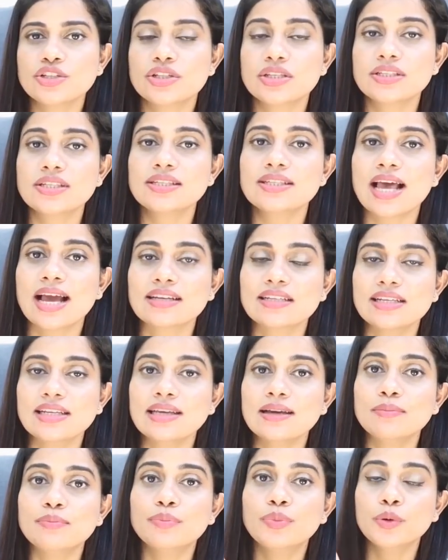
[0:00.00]
This is
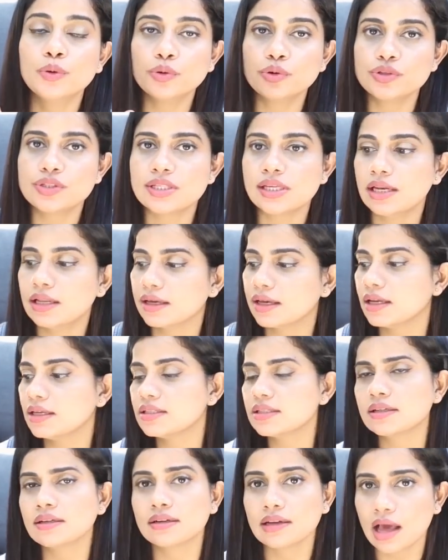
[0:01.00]
actually a
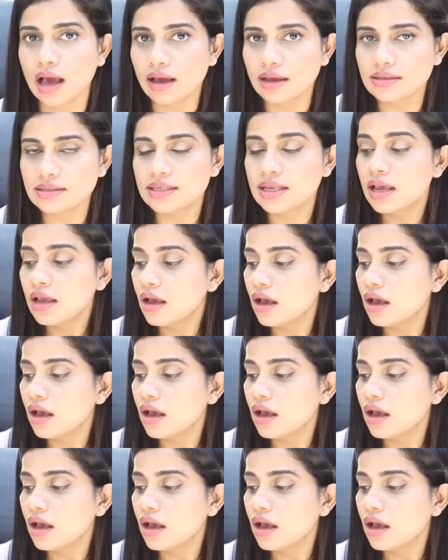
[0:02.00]
borosilicate glass.